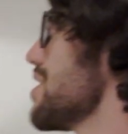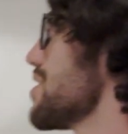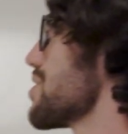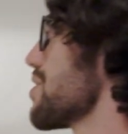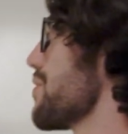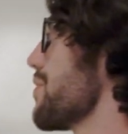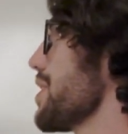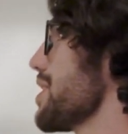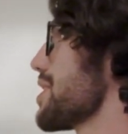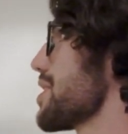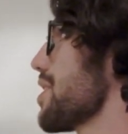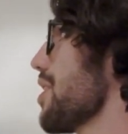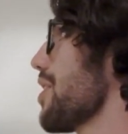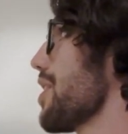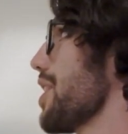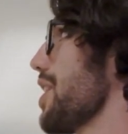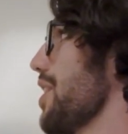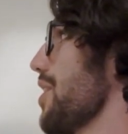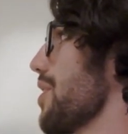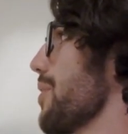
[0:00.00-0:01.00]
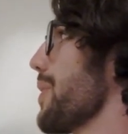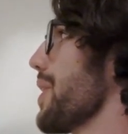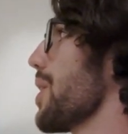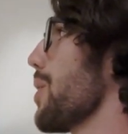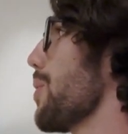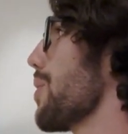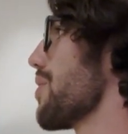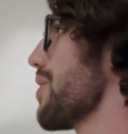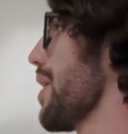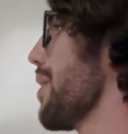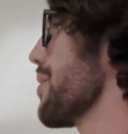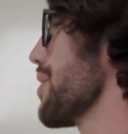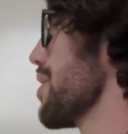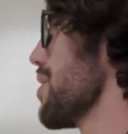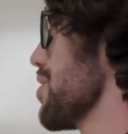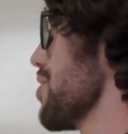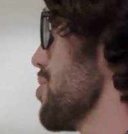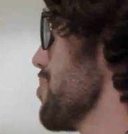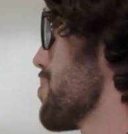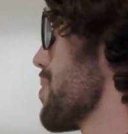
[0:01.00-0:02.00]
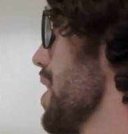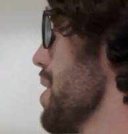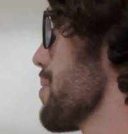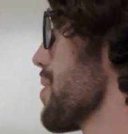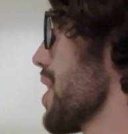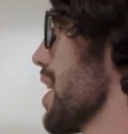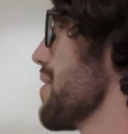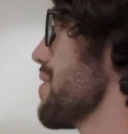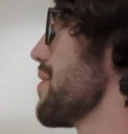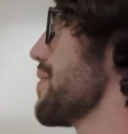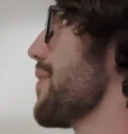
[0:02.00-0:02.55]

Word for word: So if we start here and we go around the loop, right, we're gonna have a